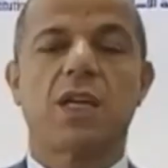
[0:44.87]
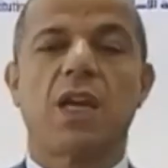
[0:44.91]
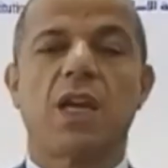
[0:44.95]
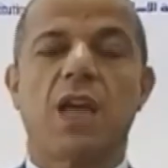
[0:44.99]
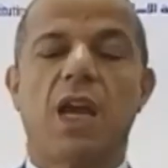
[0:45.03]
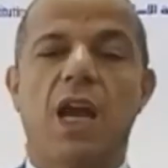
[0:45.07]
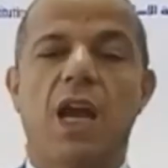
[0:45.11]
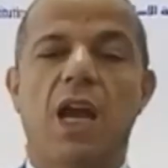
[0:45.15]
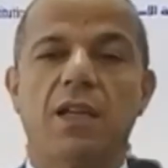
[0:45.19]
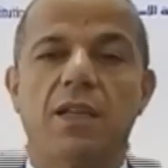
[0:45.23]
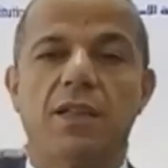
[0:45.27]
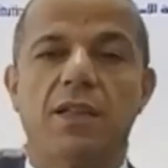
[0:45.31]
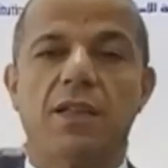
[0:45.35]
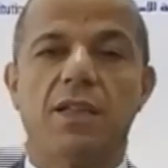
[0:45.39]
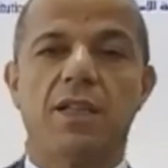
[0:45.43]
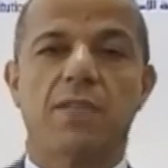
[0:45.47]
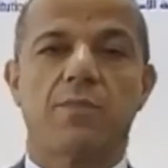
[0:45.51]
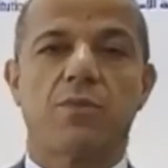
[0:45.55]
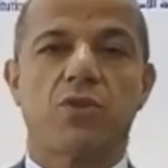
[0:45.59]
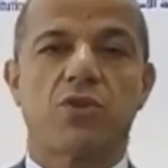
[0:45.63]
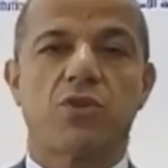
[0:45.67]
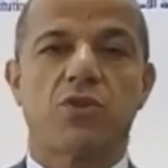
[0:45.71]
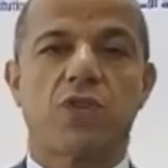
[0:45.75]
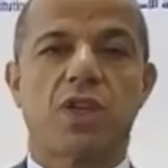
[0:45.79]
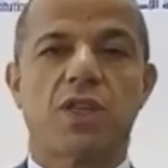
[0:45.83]
And these
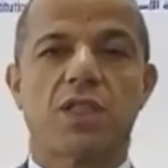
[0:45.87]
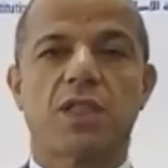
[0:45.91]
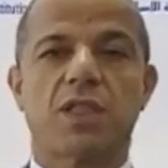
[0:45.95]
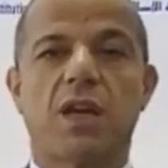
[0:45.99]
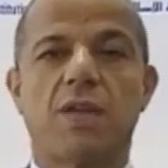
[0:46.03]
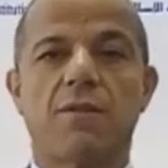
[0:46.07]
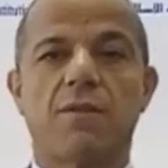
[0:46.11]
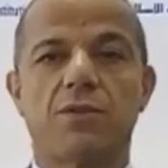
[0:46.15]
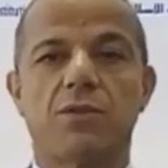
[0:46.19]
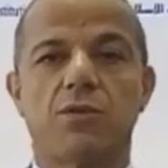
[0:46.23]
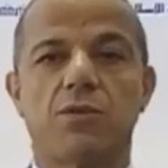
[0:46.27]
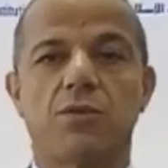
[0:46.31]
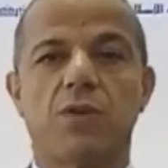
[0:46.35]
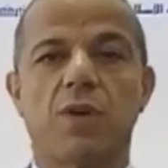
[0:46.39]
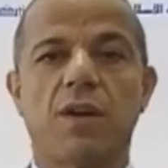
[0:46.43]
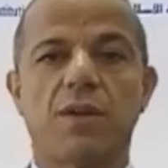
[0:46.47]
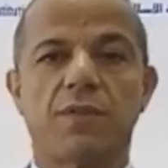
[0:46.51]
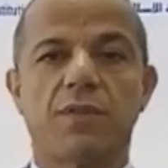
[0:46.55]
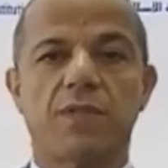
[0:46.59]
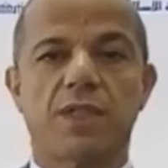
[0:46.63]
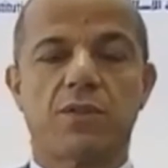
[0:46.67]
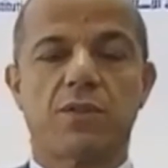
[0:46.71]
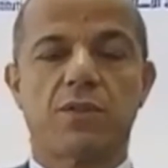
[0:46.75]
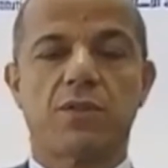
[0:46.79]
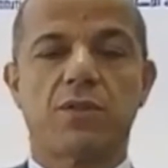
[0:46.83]
projects have to have
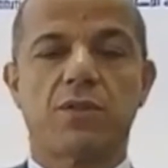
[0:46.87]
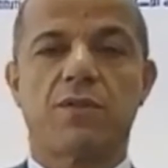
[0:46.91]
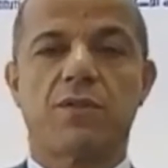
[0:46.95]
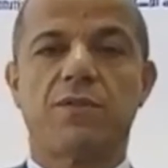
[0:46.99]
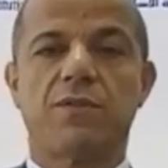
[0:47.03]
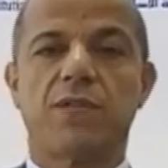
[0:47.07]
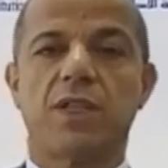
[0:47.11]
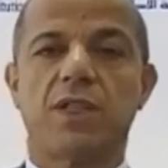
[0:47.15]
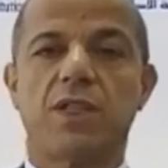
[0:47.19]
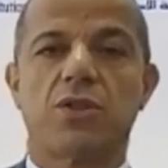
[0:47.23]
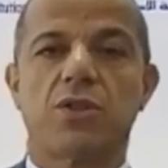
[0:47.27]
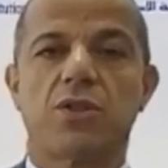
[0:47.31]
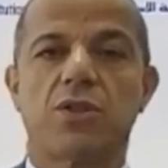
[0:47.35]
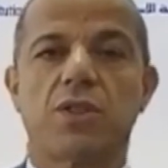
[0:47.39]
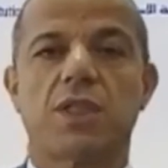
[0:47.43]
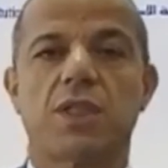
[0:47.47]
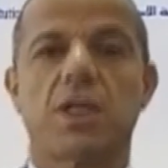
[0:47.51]
certain features,